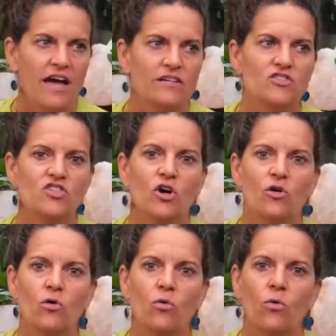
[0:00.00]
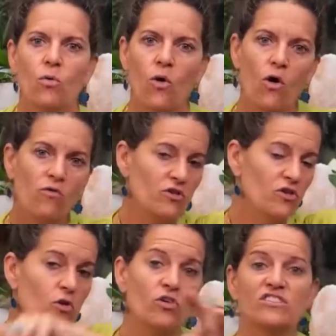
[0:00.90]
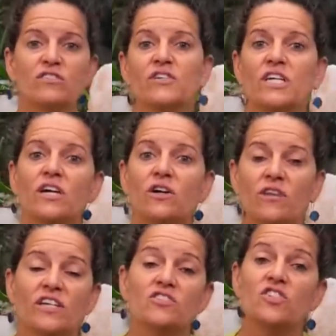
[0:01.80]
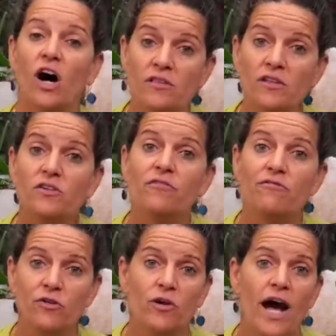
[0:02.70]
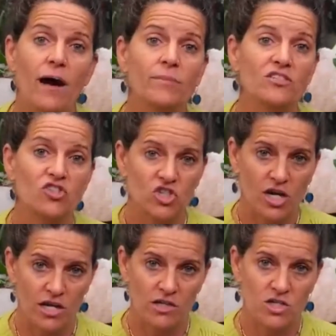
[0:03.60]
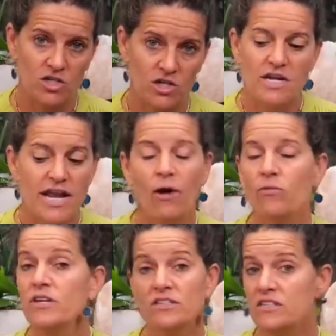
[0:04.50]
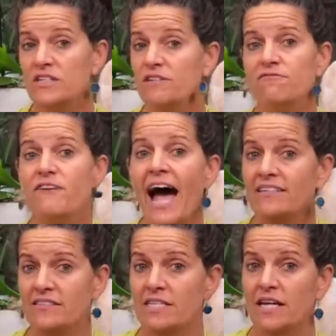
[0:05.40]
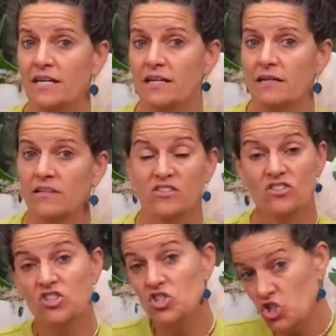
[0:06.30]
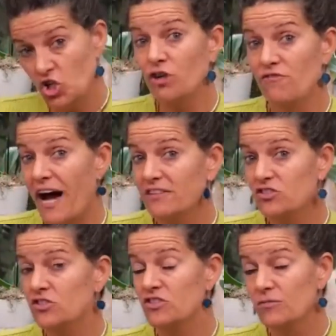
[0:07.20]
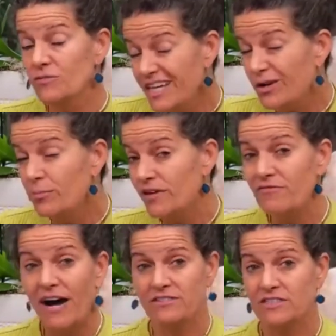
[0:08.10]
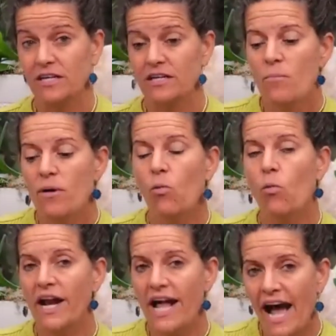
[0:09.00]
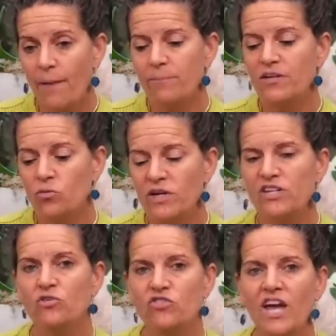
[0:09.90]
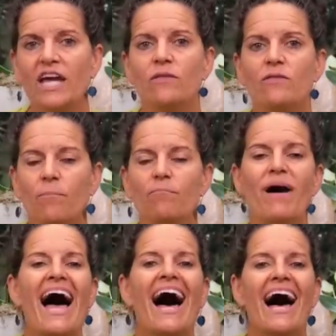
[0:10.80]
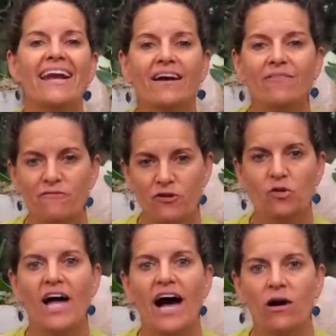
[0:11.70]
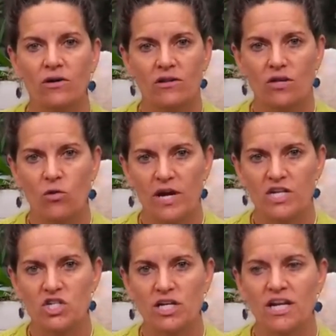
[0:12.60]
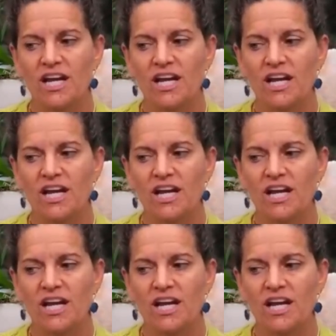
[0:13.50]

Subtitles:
And so over the course of a year, they saw that their food habits changed. Now, this isn't fasting. This is a sugar fast, so it's a little bit of fasting. But what happens when you take the bad food out of the equation